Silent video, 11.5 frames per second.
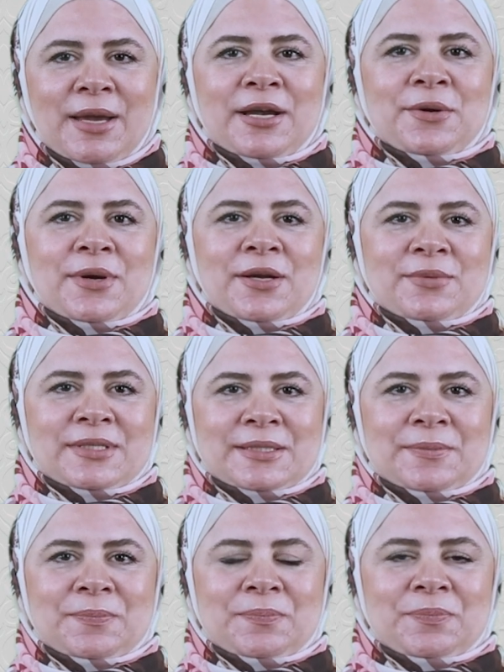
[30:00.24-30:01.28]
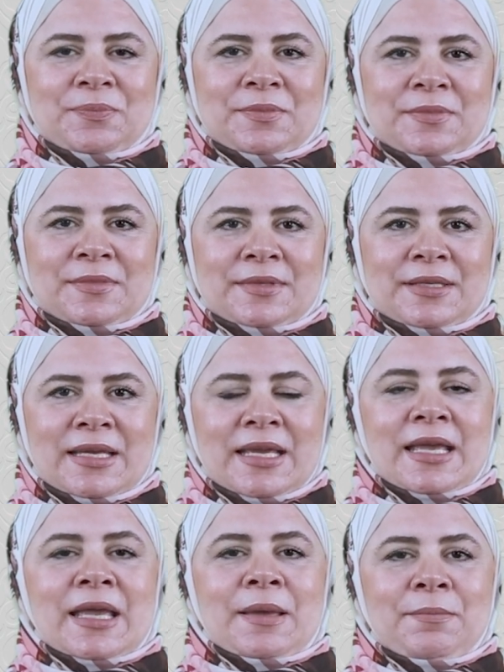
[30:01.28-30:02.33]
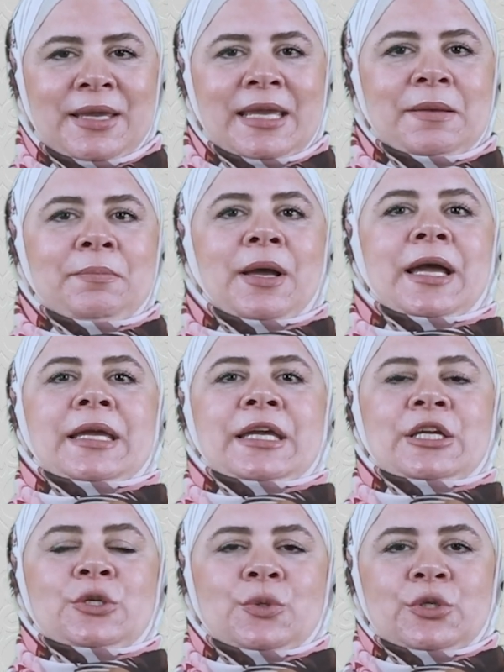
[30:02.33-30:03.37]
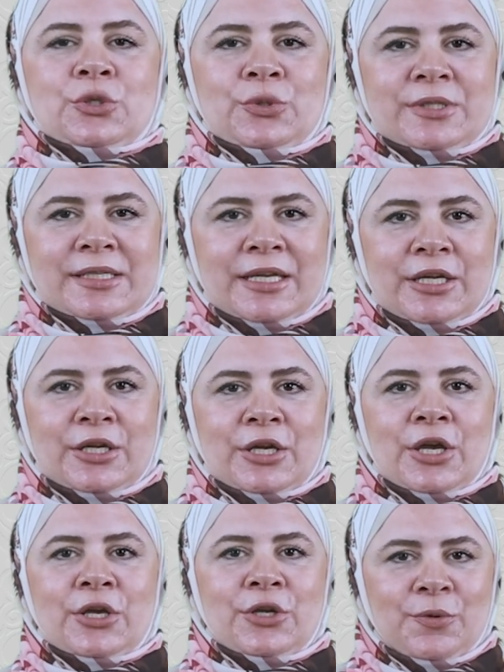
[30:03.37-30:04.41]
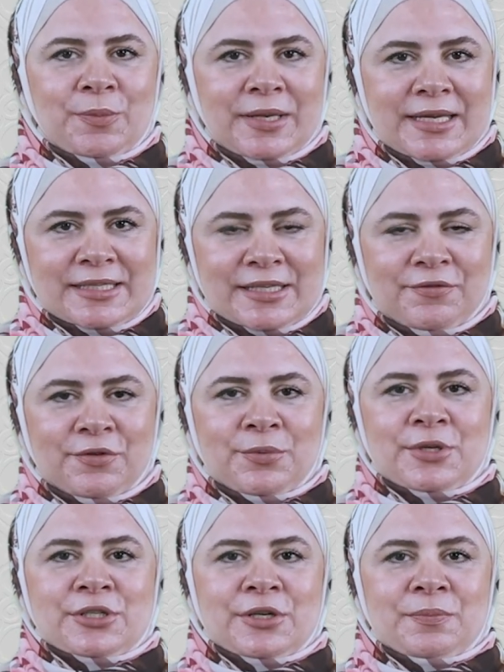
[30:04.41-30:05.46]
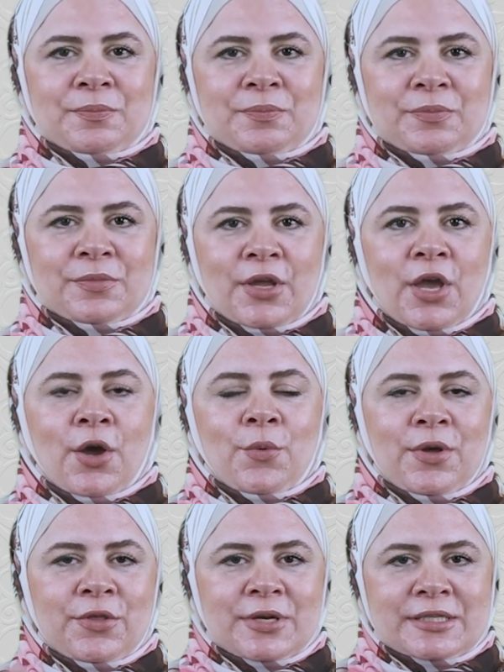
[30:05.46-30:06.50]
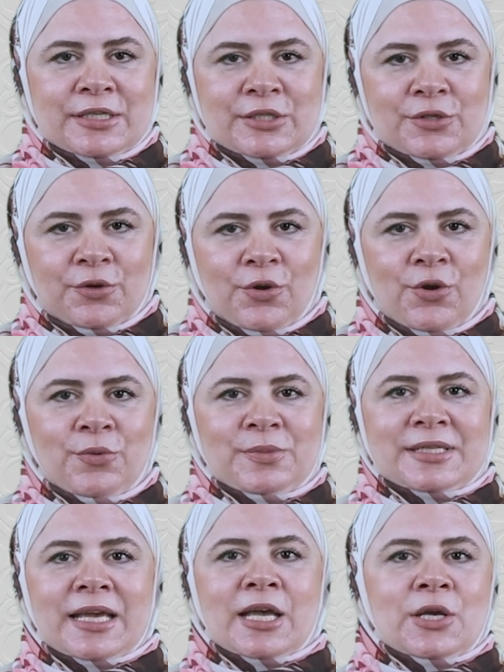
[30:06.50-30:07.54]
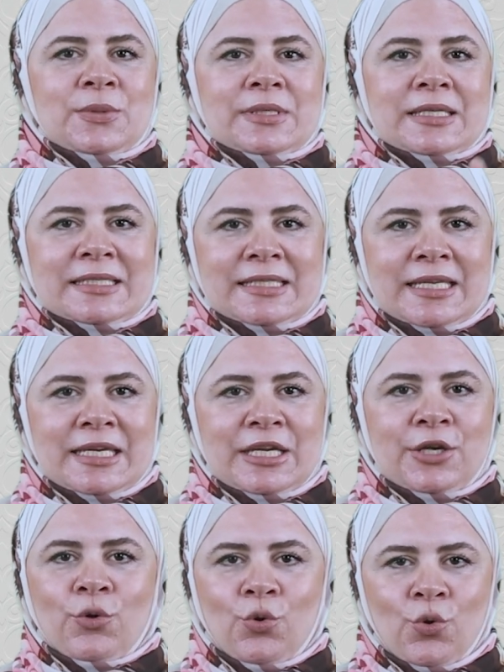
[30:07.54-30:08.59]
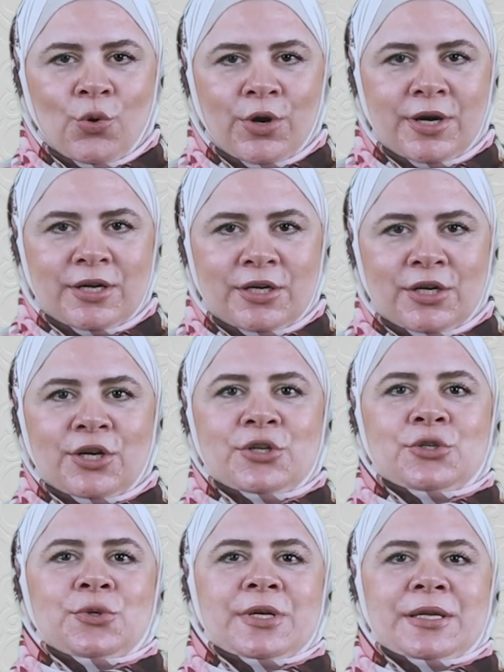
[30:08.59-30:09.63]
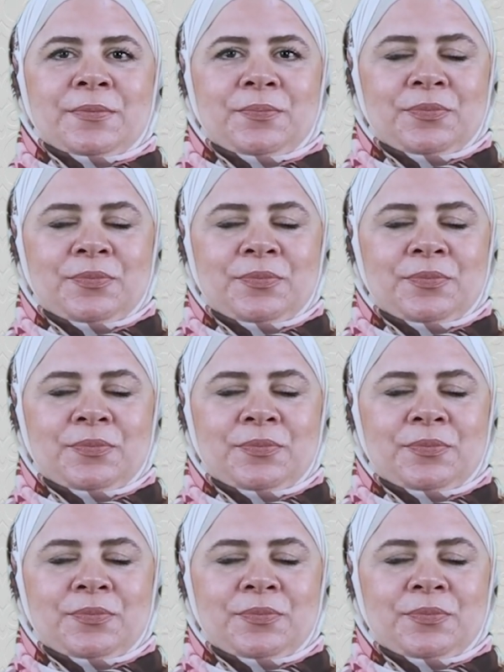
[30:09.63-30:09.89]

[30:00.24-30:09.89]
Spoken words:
backgrounds. Begin by introducing your place of origin, whether it is your hometown, city, or country.